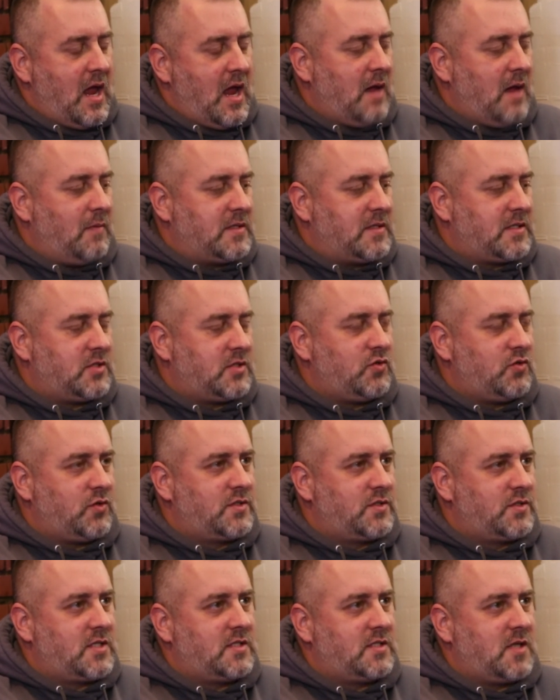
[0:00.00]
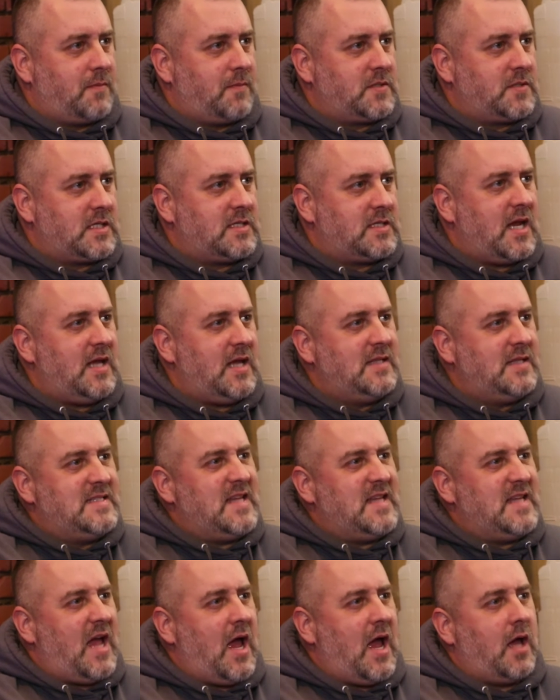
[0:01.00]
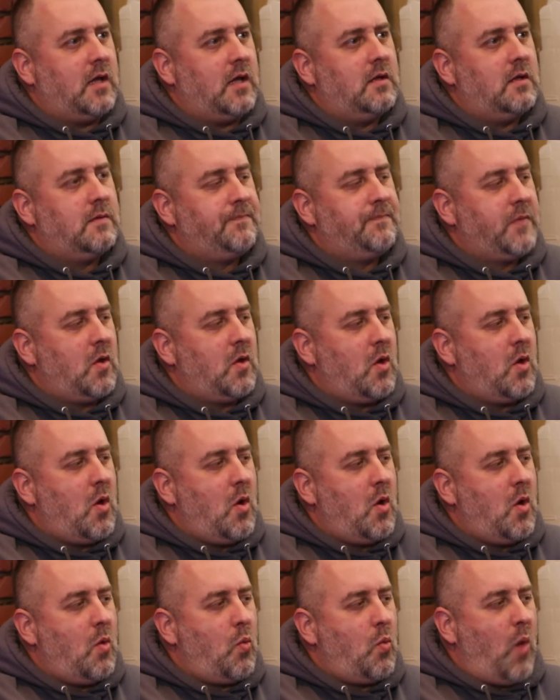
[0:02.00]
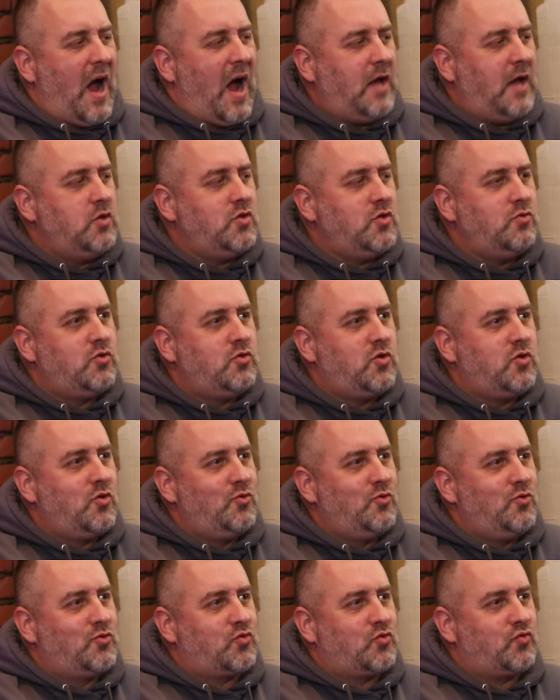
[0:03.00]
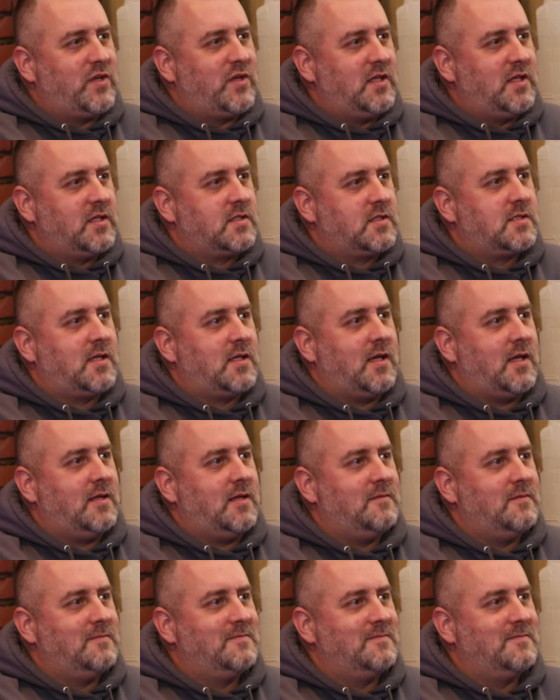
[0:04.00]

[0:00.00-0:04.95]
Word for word: and my six year old sits up and says, Hey, dad, why'd you choose real estate?